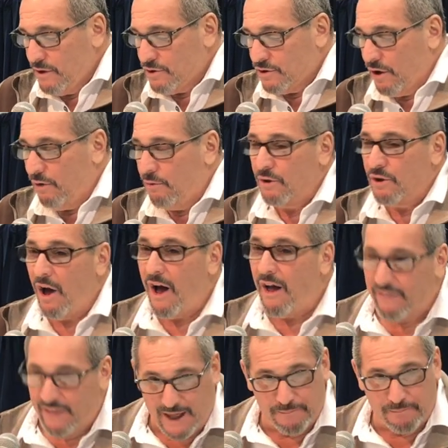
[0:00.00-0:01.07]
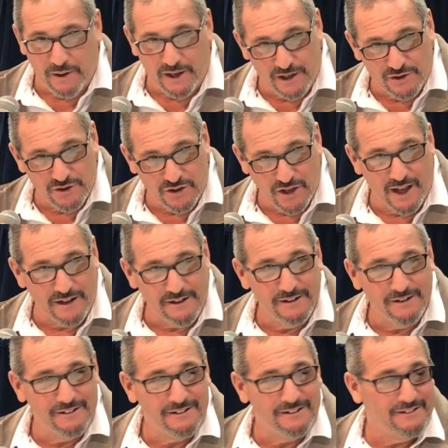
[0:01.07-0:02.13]
So with all that being said,
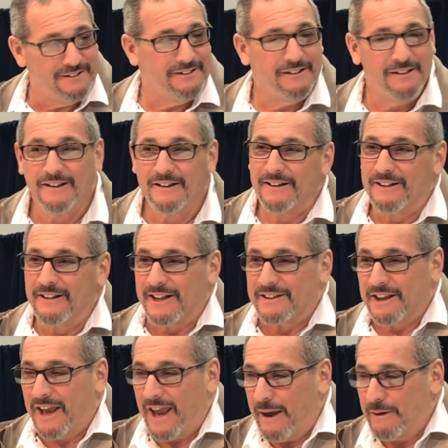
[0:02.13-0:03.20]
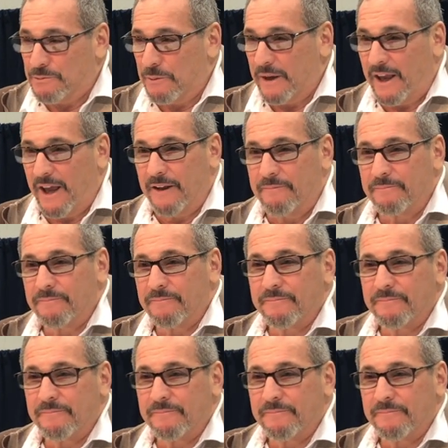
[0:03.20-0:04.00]
let the games begin.